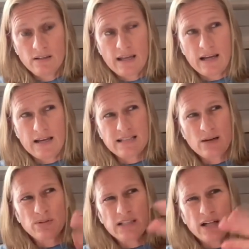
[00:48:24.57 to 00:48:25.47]
I
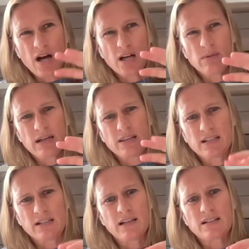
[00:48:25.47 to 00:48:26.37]
say with the economy, I
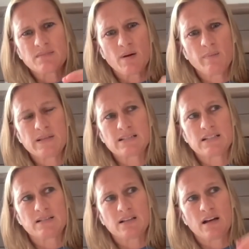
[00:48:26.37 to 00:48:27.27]
think a lot of small
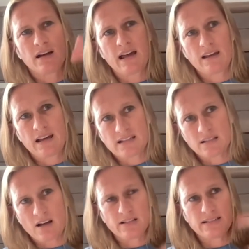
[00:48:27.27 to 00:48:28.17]
business
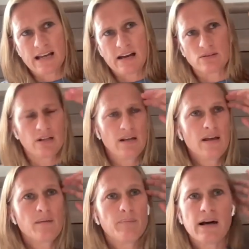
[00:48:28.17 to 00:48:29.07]
has gone down,
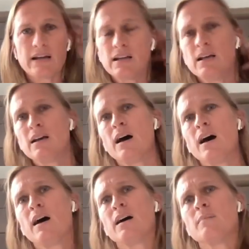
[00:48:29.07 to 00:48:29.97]
but
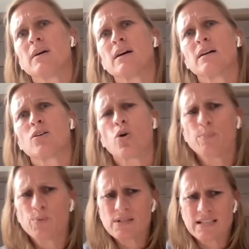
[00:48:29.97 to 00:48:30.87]
um,
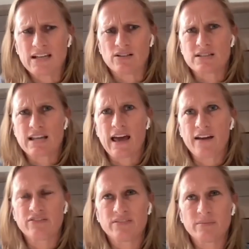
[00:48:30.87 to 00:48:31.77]
corporate sales
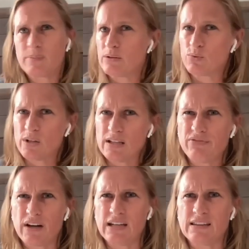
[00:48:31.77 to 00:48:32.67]
have been really
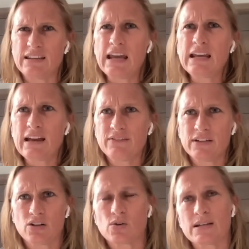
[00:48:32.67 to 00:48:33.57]
funny. They have
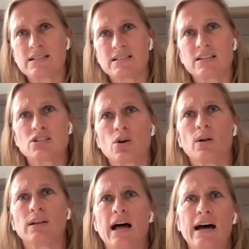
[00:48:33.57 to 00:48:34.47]
increased, and so
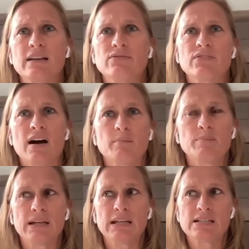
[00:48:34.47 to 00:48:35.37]
a lot of
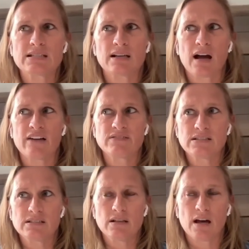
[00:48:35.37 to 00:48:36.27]
companies, I've
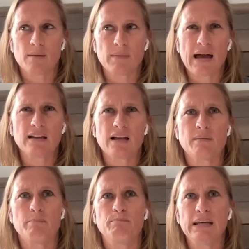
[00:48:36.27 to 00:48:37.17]
had a lot
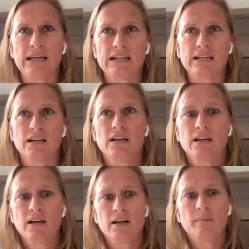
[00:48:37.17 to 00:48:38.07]
of big
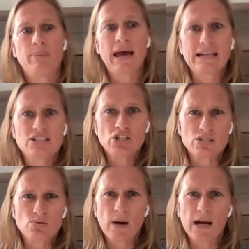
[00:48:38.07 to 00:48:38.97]

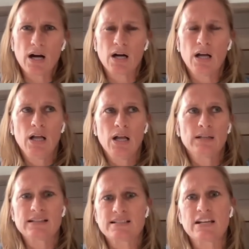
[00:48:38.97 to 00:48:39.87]
batches where,
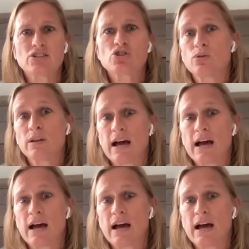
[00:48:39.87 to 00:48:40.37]
let's say, True